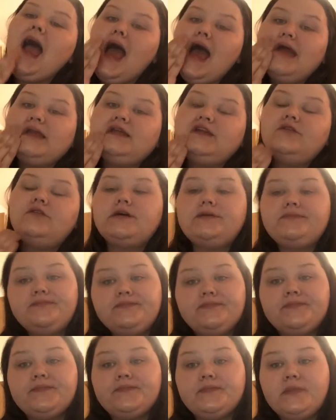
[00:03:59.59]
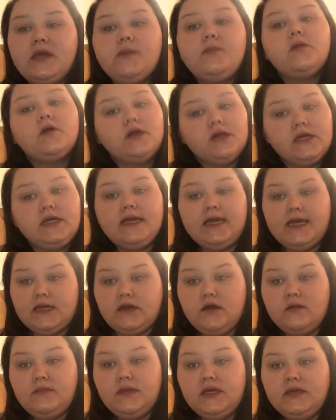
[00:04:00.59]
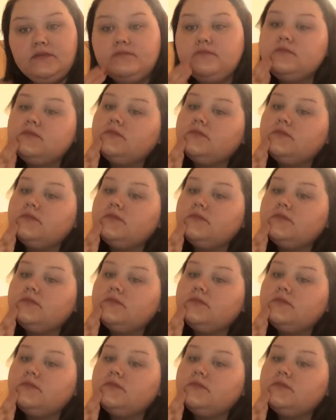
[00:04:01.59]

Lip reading: And you know what? People are gonna hate on me.